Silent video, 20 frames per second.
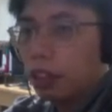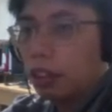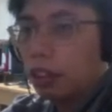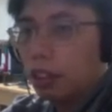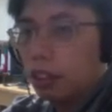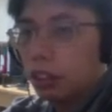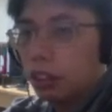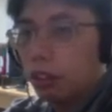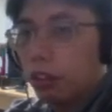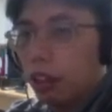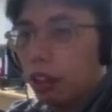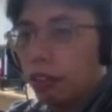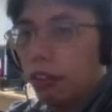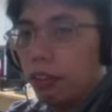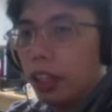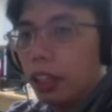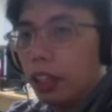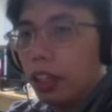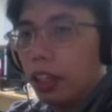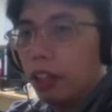So while
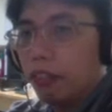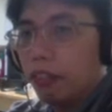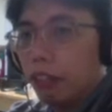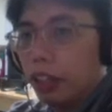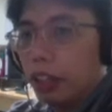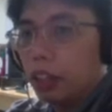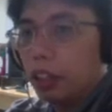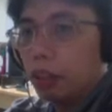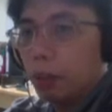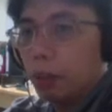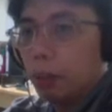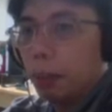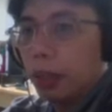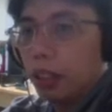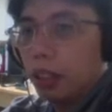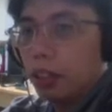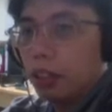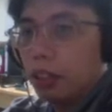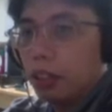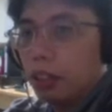waiting for it to be built,
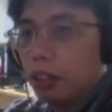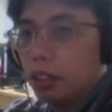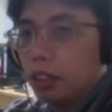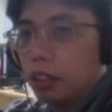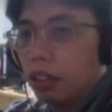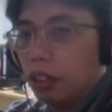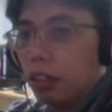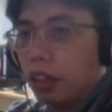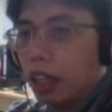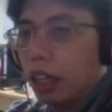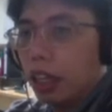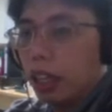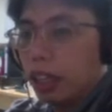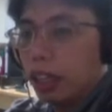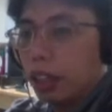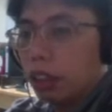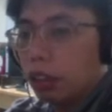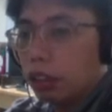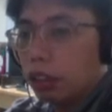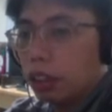so I
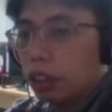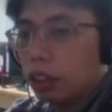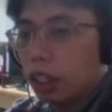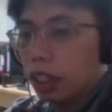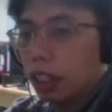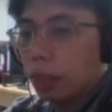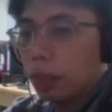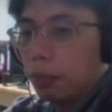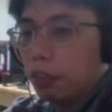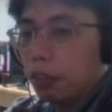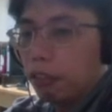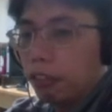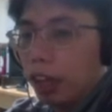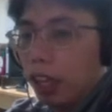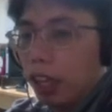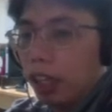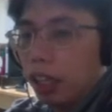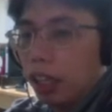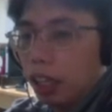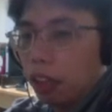included a README file
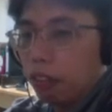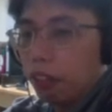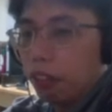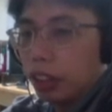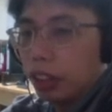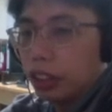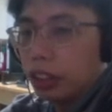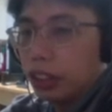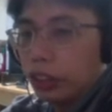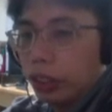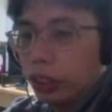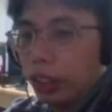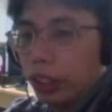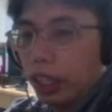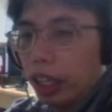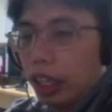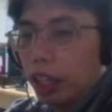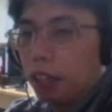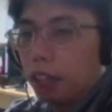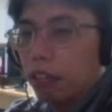here which you
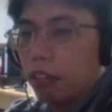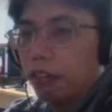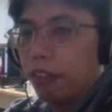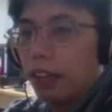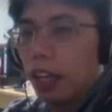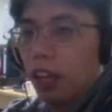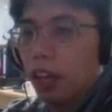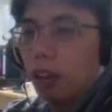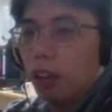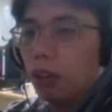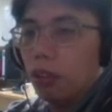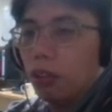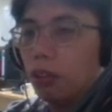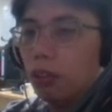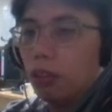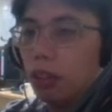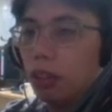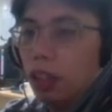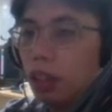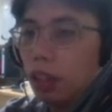can follow.
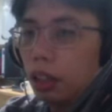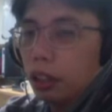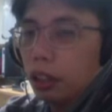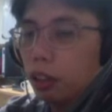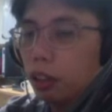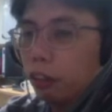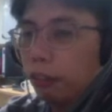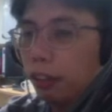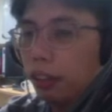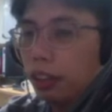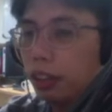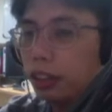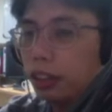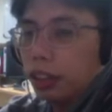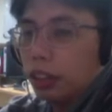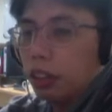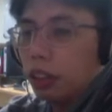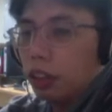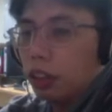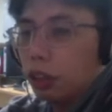So first you
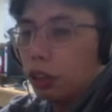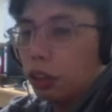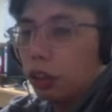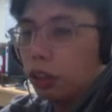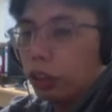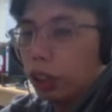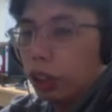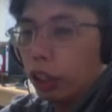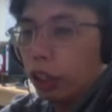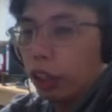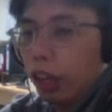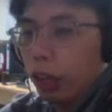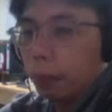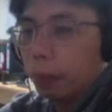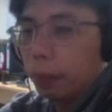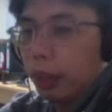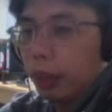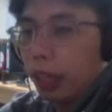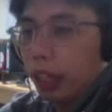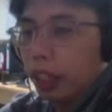need to go to your
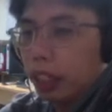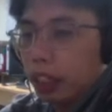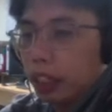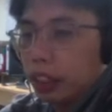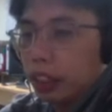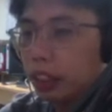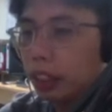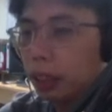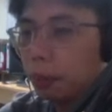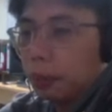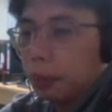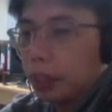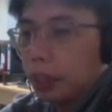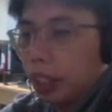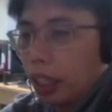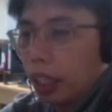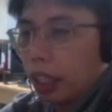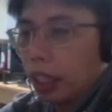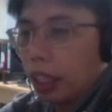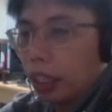app.gradle script
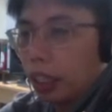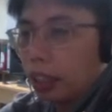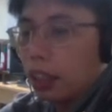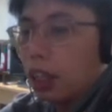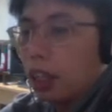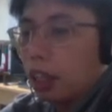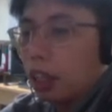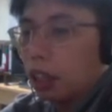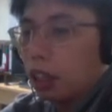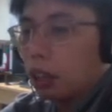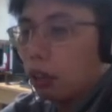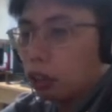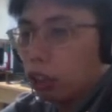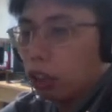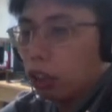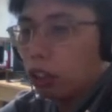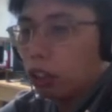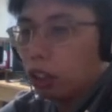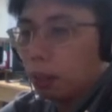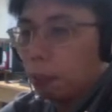and go to
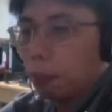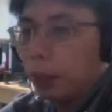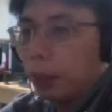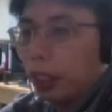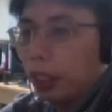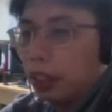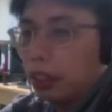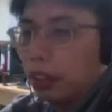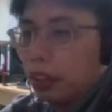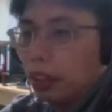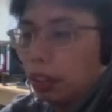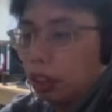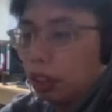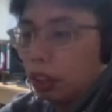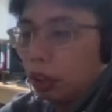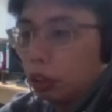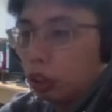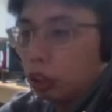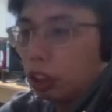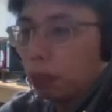the
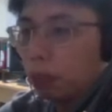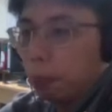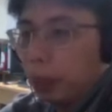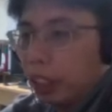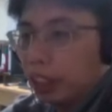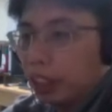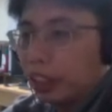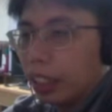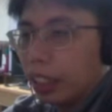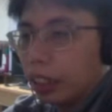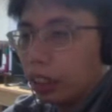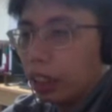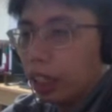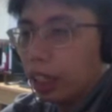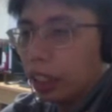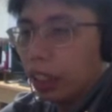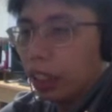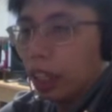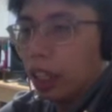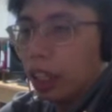
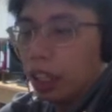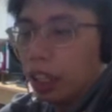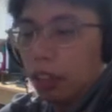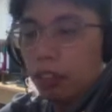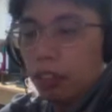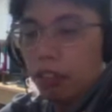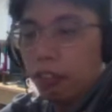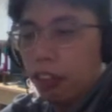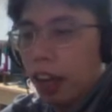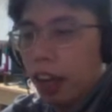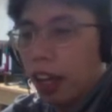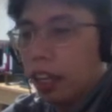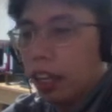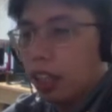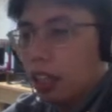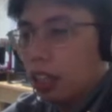build.gradle file